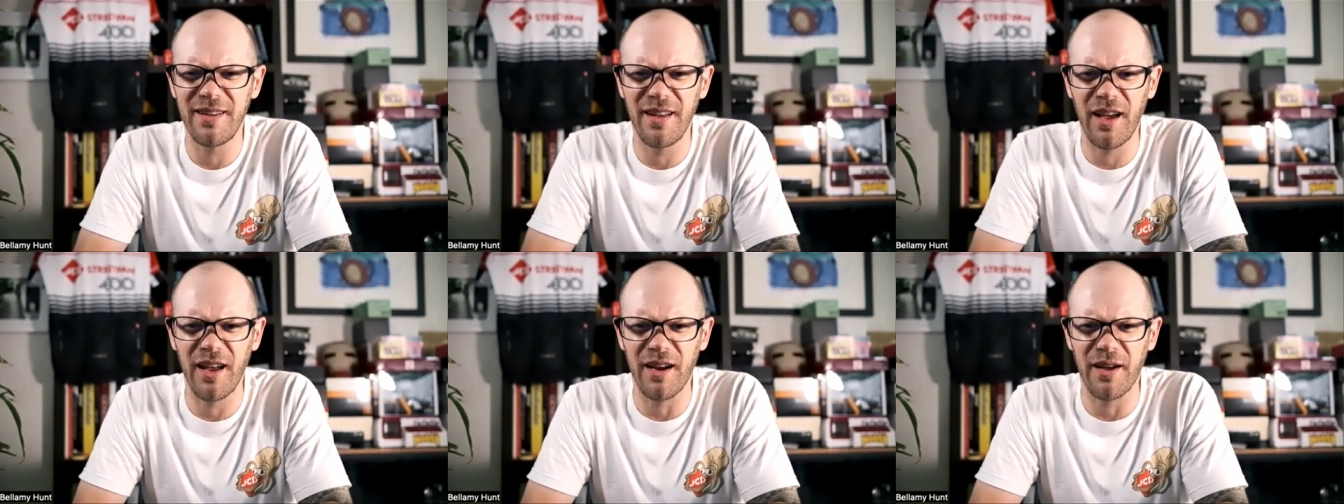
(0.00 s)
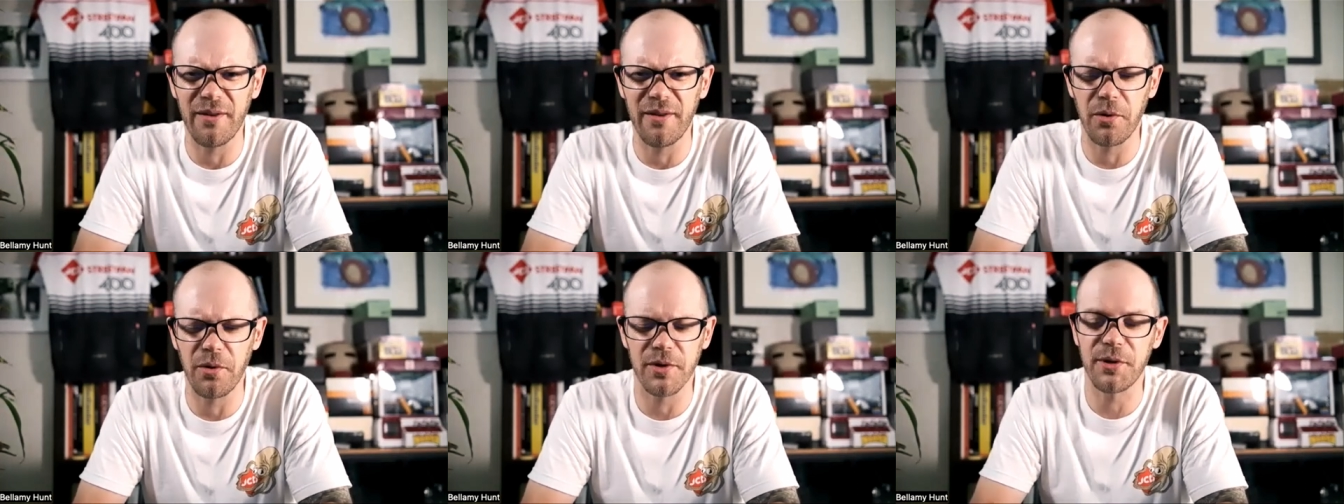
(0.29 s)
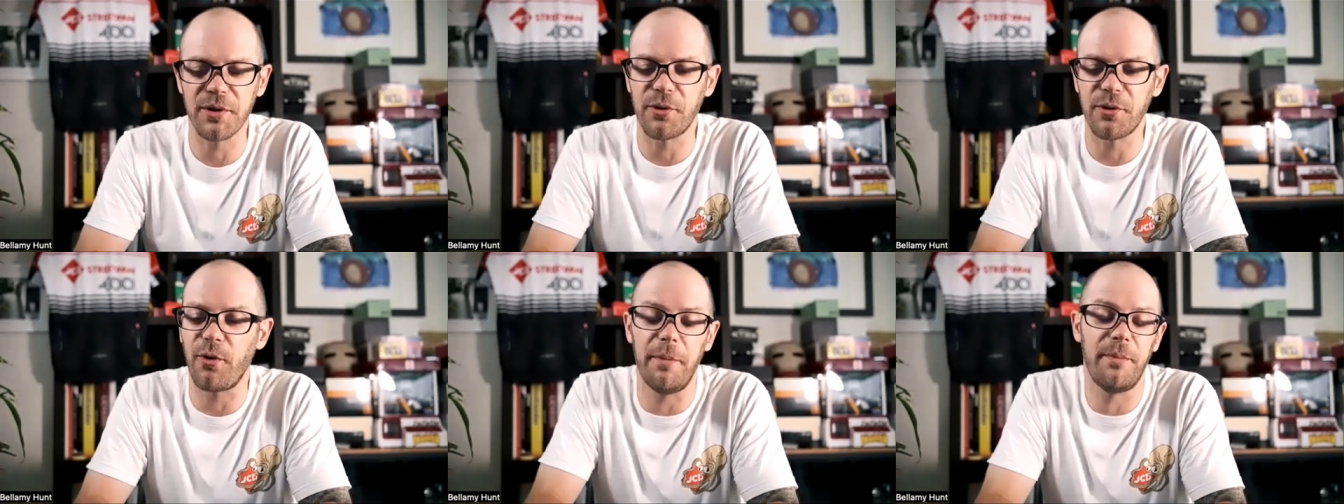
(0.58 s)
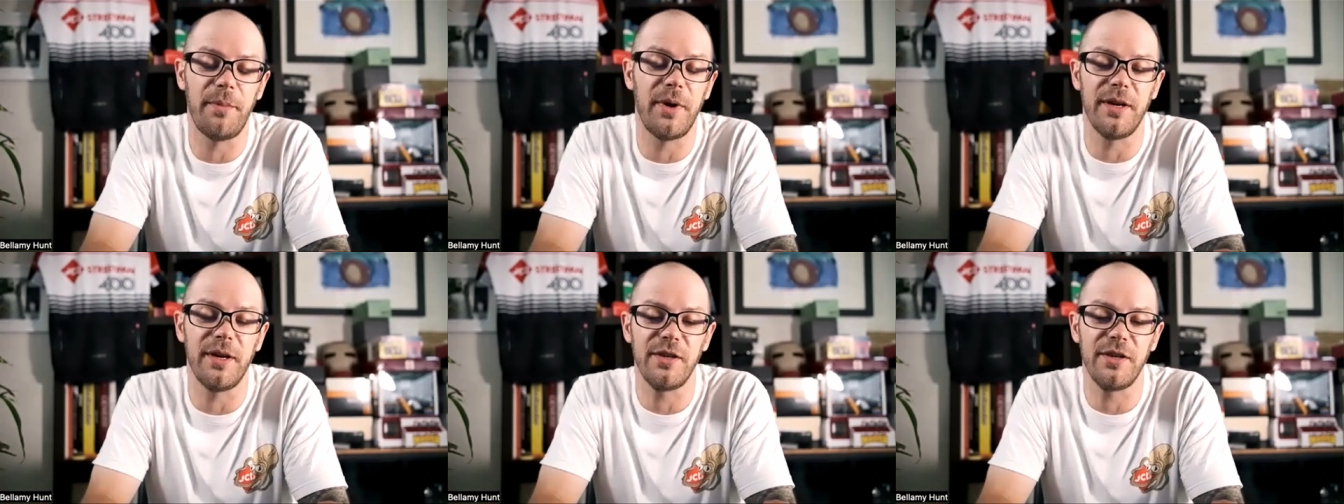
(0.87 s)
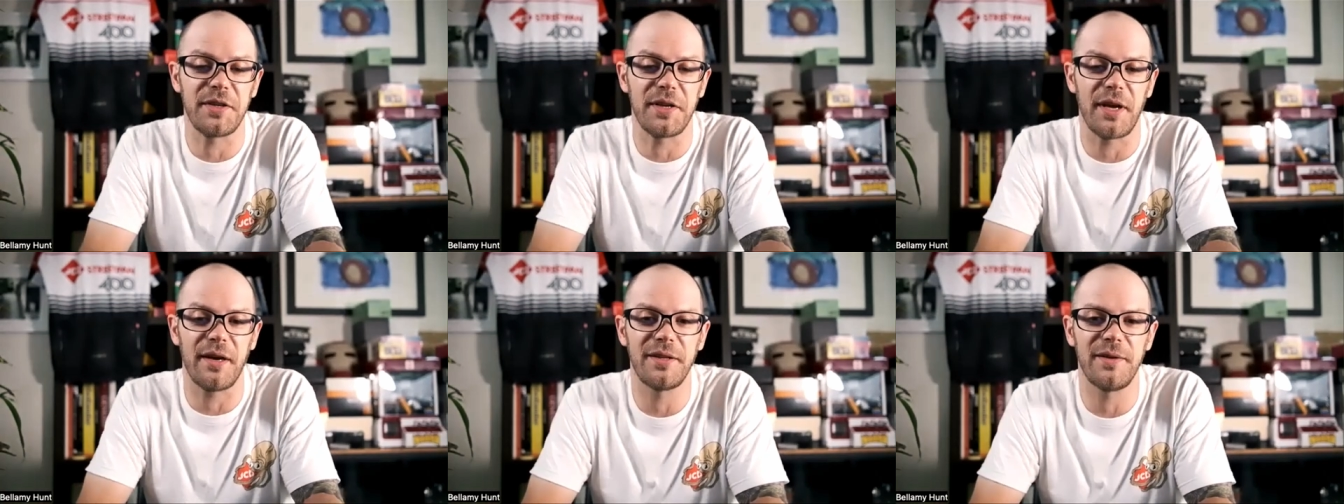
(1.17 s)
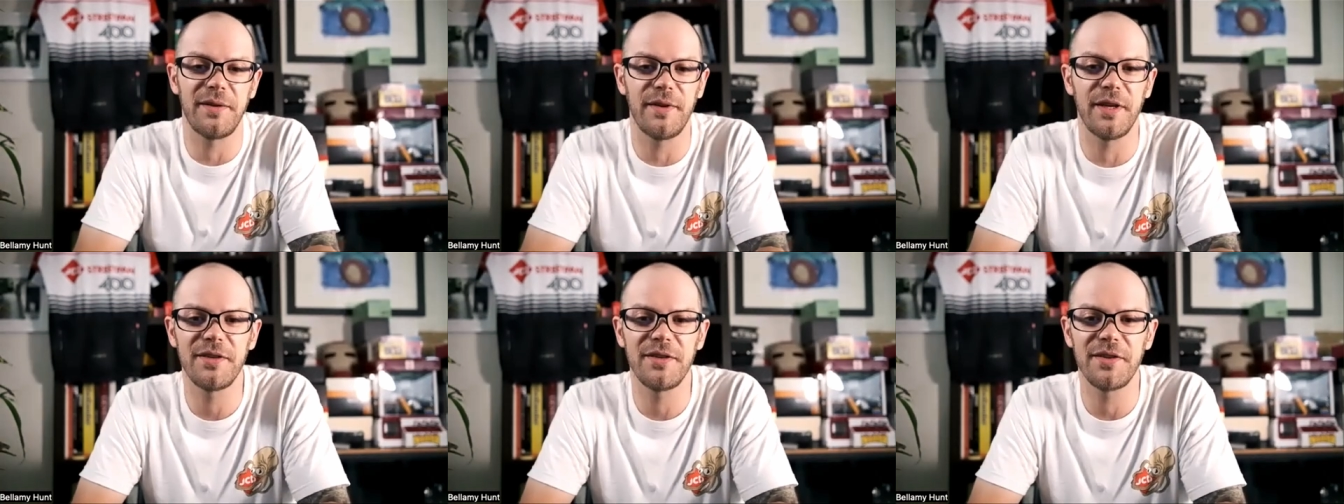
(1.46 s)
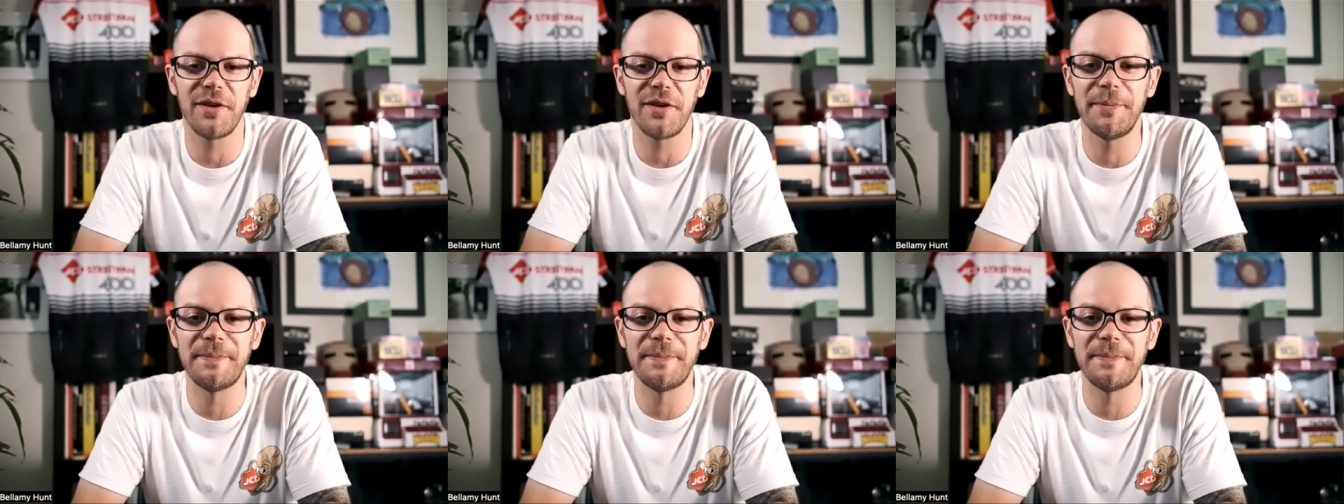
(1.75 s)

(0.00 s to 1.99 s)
and I've got some great pictures out of it. So,